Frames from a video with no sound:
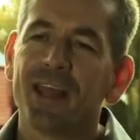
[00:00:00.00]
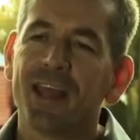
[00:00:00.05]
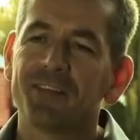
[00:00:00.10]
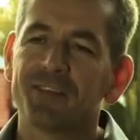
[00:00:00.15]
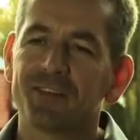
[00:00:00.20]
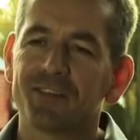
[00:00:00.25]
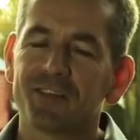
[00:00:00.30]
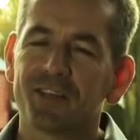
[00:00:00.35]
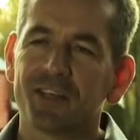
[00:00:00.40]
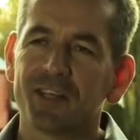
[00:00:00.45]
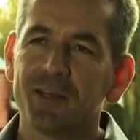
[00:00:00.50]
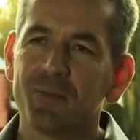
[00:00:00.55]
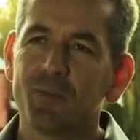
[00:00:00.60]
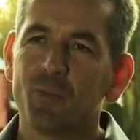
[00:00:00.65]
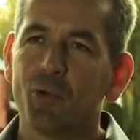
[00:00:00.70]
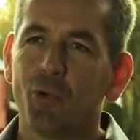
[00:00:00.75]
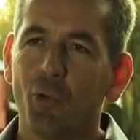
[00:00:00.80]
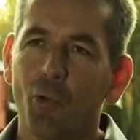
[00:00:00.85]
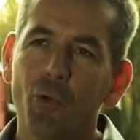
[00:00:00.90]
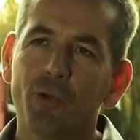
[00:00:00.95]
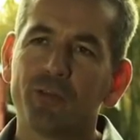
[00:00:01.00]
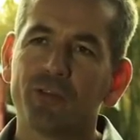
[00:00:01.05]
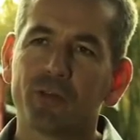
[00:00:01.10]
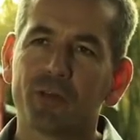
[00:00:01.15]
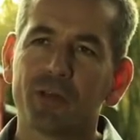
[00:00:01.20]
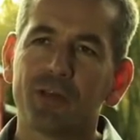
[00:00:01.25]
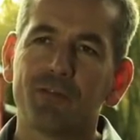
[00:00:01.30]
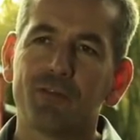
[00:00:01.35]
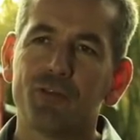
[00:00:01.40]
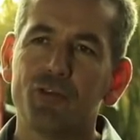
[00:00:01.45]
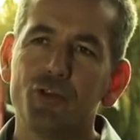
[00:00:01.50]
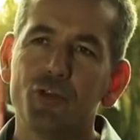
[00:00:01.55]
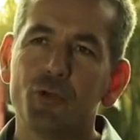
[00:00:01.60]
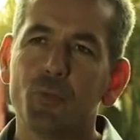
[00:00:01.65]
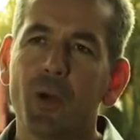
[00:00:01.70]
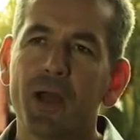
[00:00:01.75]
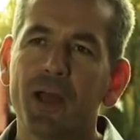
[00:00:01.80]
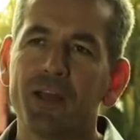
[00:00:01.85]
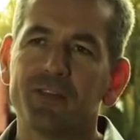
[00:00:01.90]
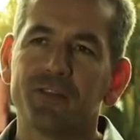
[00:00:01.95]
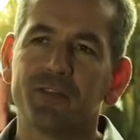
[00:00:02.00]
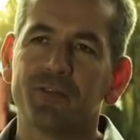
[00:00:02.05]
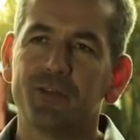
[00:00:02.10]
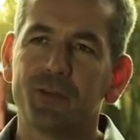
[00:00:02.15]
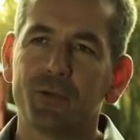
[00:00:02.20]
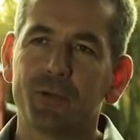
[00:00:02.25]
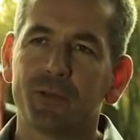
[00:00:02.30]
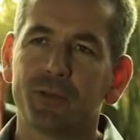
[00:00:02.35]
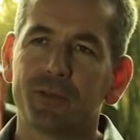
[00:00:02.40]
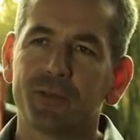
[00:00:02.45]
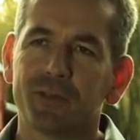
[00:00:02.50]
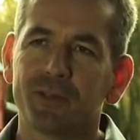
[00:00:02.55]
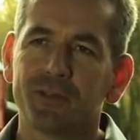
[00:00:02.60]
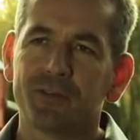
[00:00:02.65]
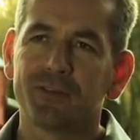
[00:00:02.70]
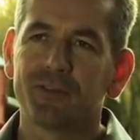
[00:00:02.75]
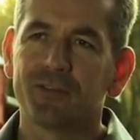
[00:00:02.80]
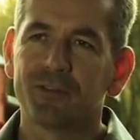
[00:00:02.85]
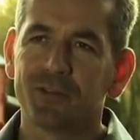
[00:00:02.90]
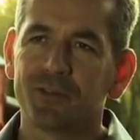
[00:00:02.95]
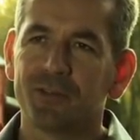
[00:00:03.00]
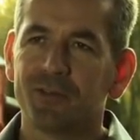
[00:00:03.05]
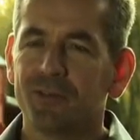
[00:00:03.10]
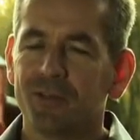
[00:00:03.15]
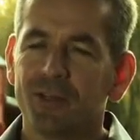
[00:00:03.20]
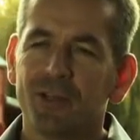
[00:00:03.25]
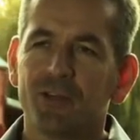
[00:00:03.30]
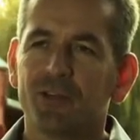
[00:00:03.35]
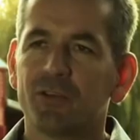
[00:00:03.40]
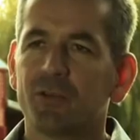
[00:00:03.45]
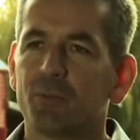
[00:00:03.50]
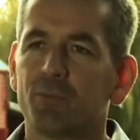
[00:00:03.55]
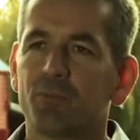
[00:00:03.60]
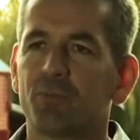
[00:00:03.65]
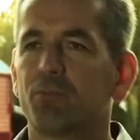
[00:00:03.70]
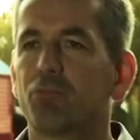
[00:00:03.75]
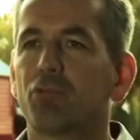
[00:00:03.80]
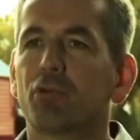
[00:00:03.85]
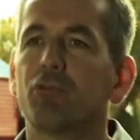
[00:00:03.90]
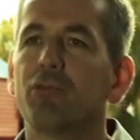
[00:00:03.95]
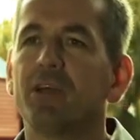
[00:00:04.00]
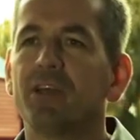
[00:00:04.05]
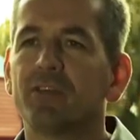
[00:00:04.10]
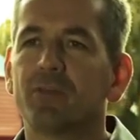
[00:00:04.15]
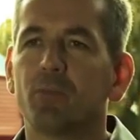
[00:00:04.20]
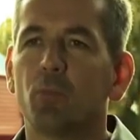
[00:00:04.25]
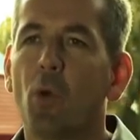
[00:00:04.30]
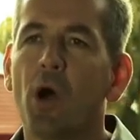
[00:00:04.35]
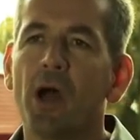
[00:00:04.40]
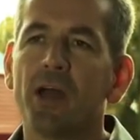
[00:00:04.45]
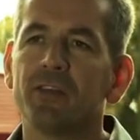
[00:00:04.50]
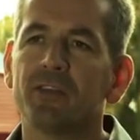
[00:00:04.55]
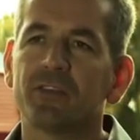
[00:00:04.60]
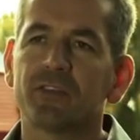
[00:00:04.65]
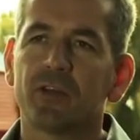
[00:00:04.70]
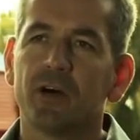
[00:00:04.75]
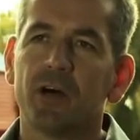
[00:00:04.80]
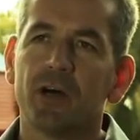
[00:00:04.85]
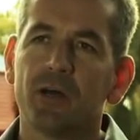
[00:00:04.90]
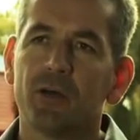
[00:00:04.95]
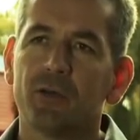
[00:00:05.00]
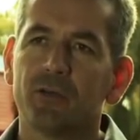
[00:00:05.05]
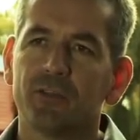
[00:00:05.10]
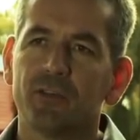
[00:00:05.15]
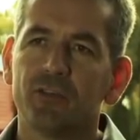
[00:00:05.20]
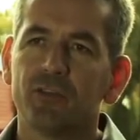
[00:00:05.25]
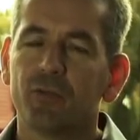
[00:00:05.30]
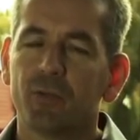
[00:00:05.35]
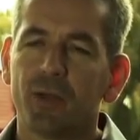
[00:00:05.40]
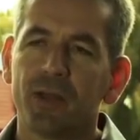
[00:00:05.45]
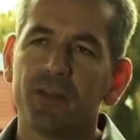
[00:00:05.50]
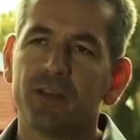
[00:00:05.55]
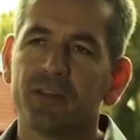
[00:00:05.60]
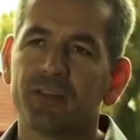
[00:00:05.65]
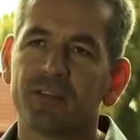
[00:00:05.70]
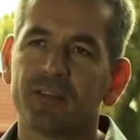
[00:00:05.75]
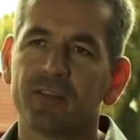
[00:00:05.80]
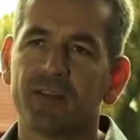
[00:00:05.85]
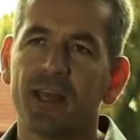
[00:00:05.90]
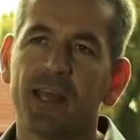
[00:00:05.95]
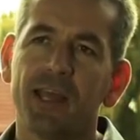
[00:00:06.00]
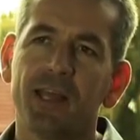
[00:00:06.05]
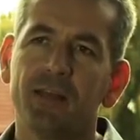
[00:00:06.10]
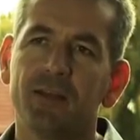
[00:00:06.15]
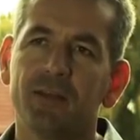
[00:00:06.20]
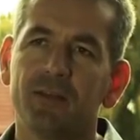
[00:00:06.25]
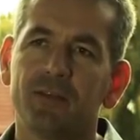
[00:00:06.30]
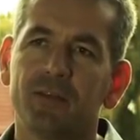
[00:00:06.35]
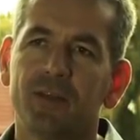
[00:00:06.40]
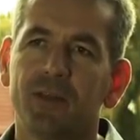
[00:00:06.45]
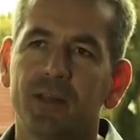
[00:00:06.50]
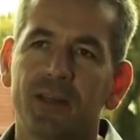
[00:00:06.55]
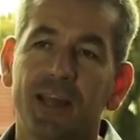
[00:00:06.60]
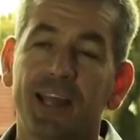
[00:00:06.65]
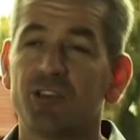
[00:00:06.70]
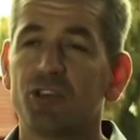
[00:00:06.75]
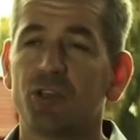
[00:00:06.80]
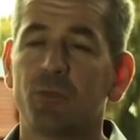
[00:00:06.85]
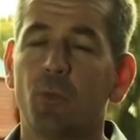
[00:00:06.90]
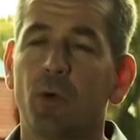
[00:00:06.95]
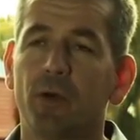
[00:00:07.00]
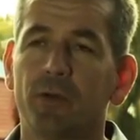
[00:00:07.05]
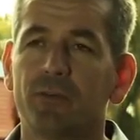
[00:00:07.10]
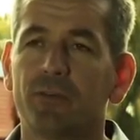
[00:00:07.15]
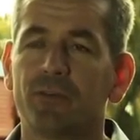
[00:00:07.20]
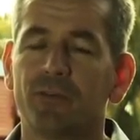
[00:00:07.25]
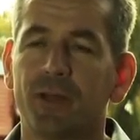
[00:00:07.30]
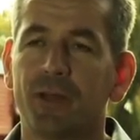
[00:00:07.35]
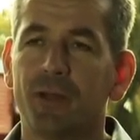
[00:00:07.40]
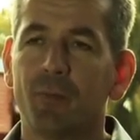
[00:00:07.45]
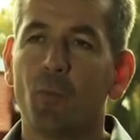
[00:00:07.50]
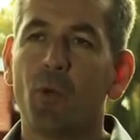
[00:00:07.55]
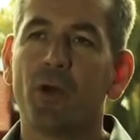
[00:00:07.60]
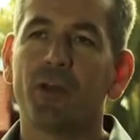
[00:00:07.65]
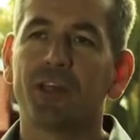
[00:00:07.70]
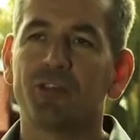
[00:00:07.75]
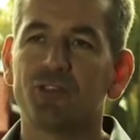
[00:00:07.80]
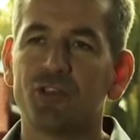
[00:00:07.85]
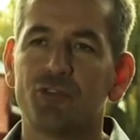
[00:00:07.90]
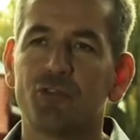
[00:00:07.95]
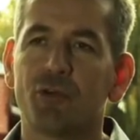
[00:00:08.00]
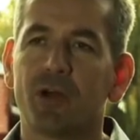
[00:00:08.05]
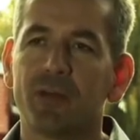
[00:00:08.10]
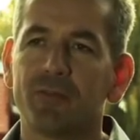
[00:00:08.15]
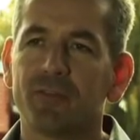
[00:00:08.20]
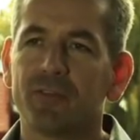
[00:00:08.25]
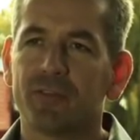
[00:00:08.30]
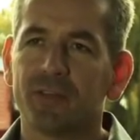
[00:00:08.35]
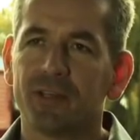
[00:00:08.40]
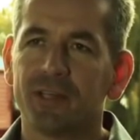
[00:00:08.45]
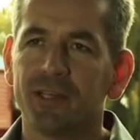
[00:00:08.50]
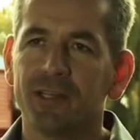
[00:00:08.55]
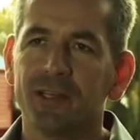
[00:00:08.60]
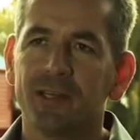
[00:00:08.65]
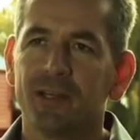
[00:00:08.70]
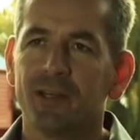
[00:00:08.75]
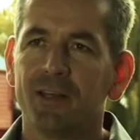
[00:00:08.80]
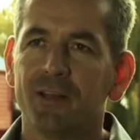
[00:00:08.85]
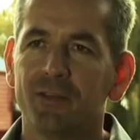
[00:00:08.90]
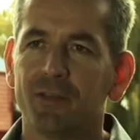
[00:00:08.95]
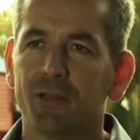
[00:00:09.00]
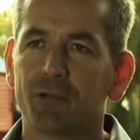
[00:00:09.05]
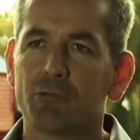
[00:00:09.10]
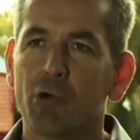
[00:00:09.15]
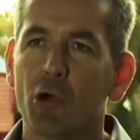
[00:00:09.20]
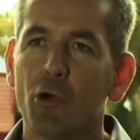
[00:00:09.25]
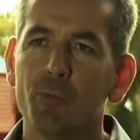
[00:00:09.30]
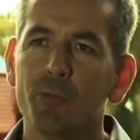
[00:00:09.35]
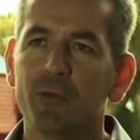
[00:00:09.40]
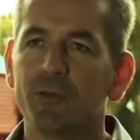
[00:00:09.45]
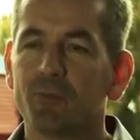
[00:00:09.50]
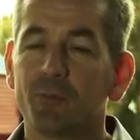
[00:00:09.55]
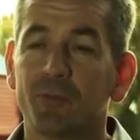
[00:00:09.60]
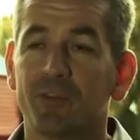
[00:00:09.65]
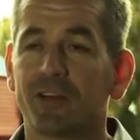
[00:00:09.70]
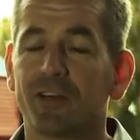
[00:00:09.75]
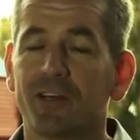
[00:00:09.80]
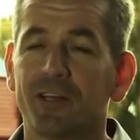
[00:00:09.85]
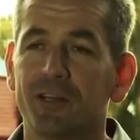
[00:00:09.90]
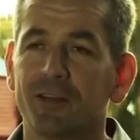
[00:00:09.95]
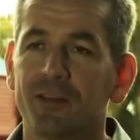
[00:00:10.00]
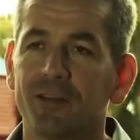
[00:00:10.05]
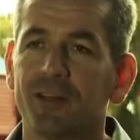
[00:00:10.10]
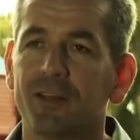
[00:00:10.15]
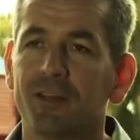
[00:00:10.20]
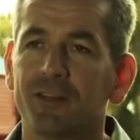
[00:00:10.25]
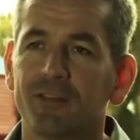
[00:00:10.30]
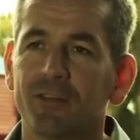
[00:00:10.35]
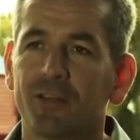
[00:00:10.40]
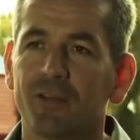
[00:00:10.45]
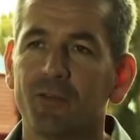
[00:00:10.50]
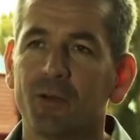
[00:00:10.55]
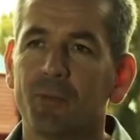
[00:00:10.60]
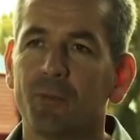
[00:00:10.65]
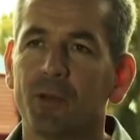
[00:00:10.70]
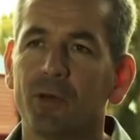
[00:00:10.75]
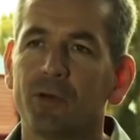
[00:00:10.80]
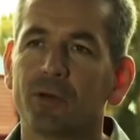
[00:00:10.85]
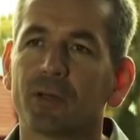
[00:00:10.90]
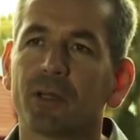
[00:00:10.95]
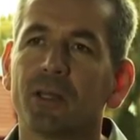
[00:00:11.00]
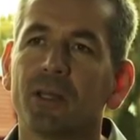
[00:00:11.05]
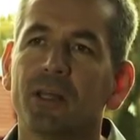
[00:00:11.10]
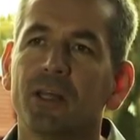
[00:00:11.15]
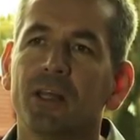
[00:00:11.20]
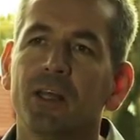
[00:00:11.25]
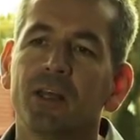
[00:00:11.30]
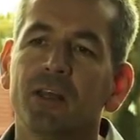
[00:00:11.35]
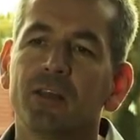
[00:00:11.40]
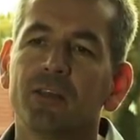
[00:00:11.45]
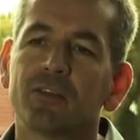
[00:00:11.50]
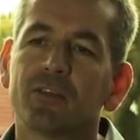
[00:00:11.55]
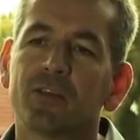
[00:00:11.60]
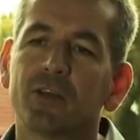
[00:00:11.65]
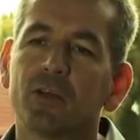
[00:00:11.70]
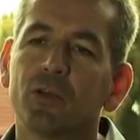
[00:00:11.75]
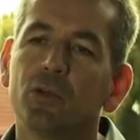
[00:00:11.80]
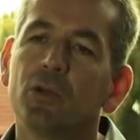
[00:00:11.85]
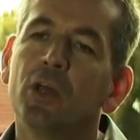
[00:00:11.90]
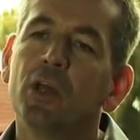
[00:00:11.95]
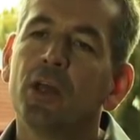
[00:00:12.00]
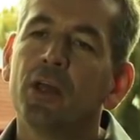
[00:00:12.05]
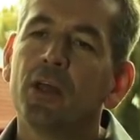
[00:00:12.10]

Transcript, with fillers: as a team, we're always looking for new ways of doing things to to progress wine styles and to understand actually what um, what actually drives the the aromas, particularly in, in Sauvignon Blanc. So.